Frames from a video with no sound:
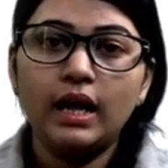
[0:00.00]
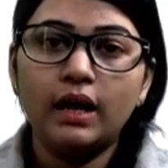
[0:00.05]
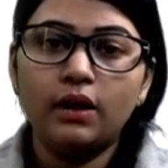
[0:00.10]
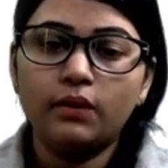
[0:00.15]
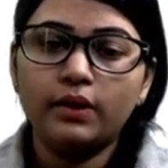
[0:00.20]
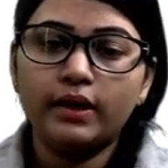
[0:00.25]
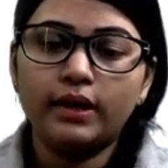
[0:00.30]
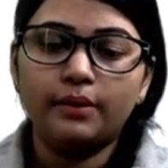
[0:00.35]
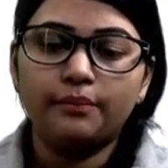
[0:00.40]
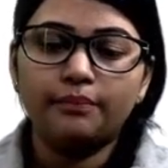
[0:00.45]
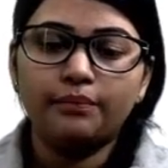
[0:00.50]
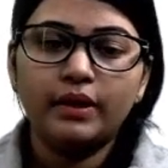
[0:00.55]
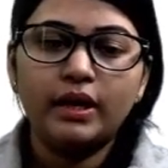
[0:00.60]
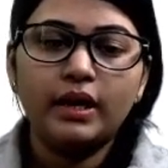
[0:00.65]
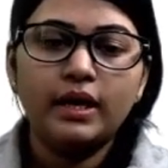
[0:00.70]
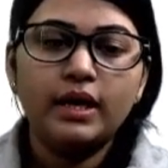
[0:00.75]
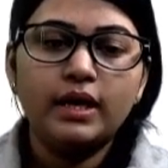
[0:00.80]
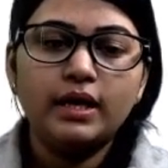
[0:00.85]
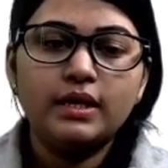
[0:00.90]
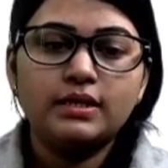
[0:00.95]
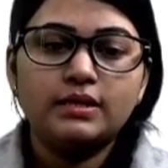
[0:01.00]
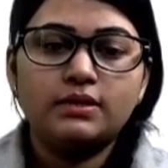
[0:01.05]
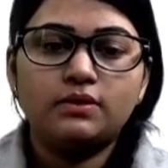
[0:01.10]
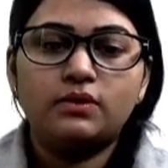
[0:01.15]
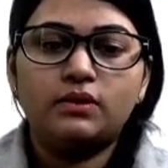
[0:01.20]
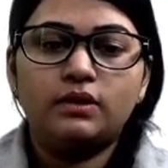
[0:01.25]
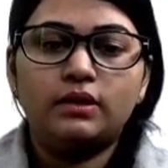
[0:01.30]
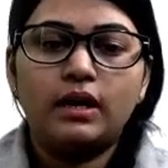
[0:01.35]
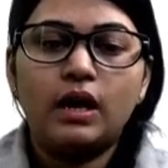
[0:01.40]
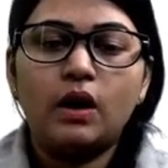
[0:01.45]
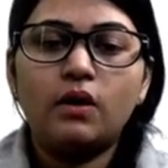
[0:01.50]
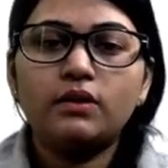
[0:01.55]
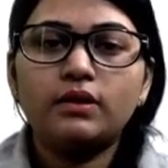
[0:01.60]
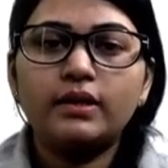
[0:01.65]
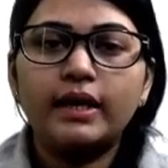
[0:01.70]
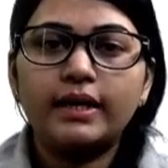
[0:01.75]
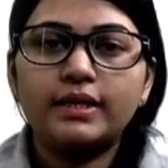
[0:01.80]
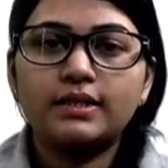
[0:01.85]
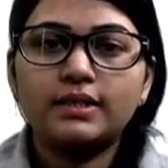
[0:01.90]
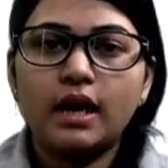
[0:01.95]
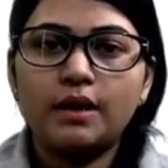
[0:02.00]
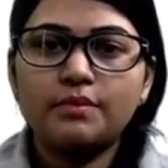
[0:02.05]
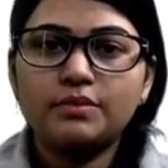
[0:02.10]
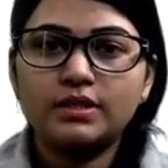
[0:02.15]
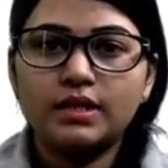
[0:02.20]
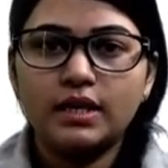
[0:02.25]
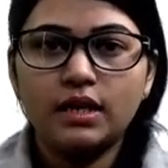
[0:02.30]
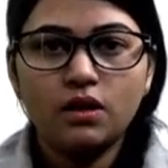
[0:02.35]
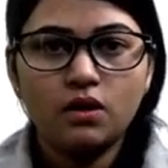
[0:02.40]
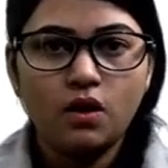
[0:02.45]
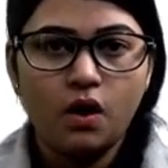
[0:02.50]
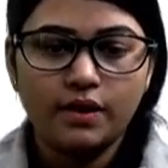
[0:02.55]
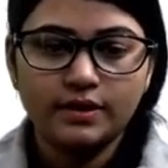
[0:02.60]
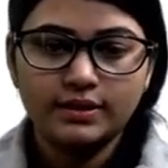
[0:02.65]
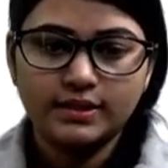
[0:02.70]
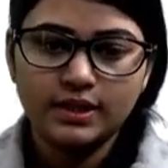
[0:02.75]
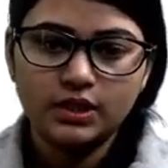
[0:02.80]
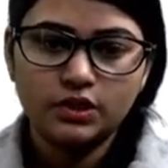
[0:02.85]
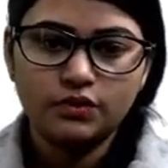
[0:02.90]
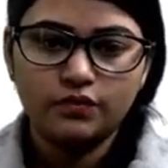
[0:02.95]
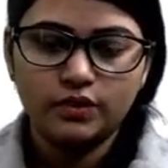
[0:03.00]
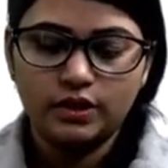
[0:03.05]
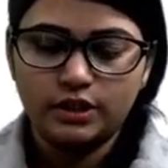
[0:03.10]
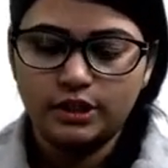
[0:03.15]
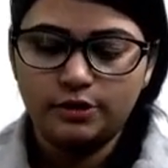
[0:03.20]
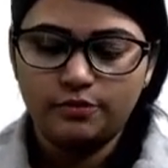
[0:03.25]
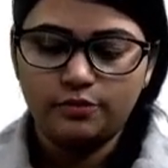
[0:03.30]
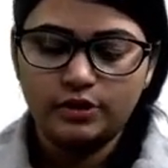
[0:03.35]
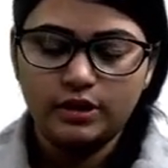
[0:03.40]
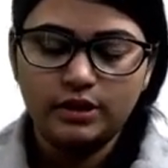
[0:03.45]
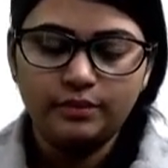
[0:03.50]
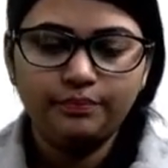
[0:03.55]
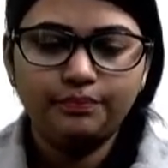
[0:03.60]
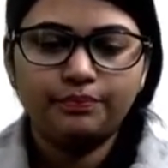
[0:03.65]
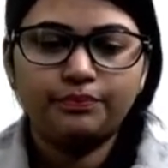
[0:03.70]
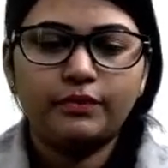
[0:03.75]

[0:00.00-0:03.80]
Okay, so now next comes the coccyx vertebra.